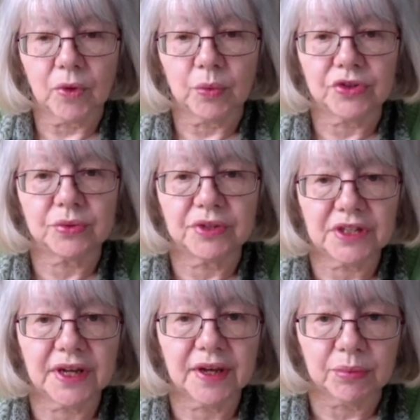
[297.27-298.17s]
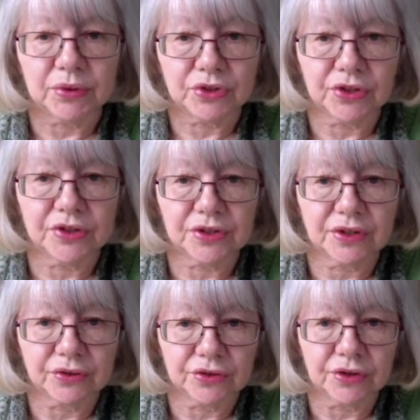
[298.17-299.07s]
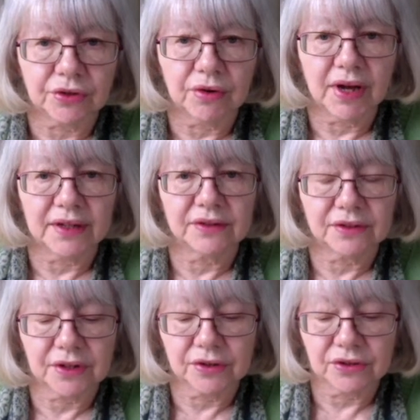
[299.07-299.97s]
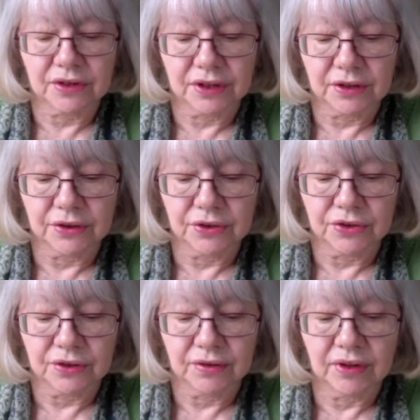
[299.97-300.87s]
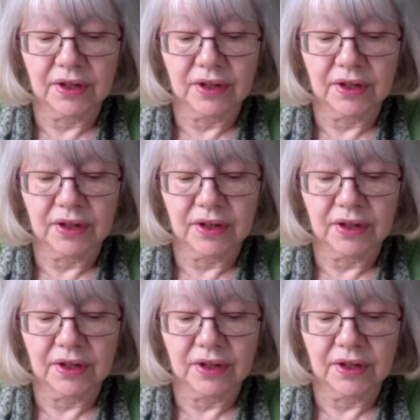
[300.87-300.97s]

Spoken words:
which would enable choice and control and social inclusion.